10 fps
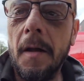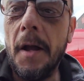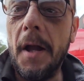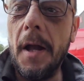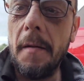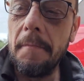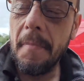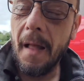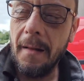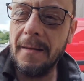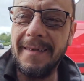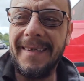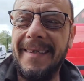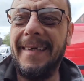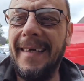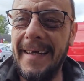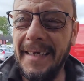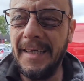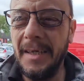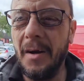um.
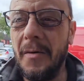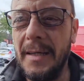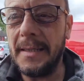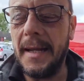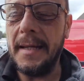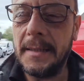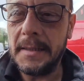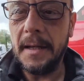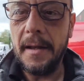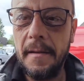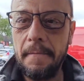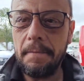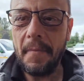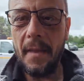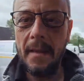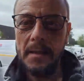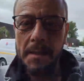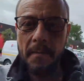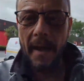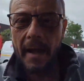You know, it's it, it's uh,
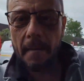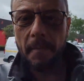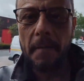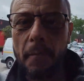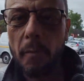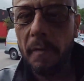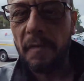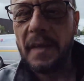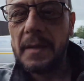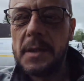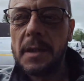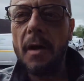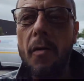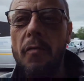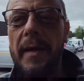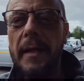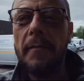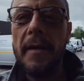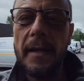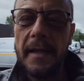it's a bit hard. People want things to
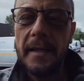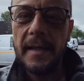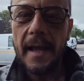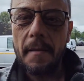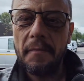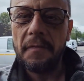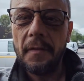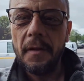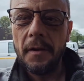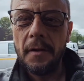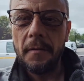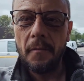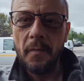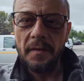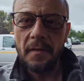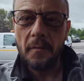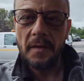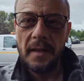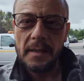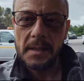go really, really in depth um, with the,
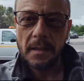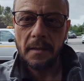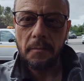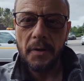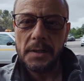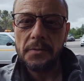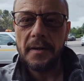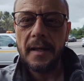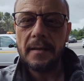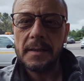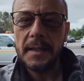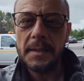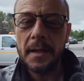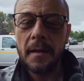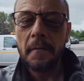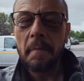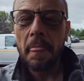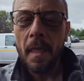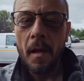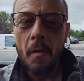with the in-cylinder pressure analysis.
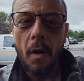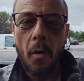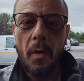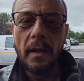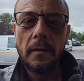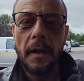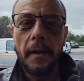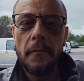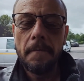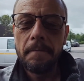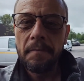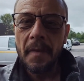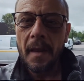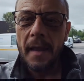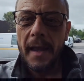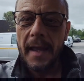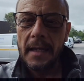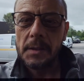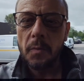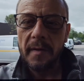What I will do
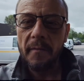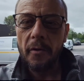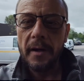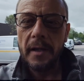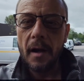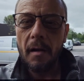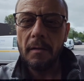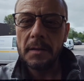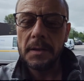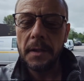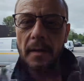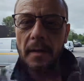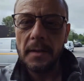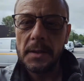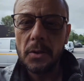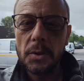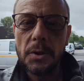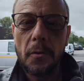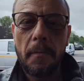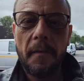is we've already got um, a
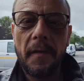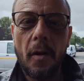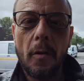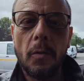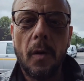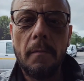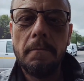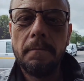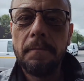discussion up on the old one,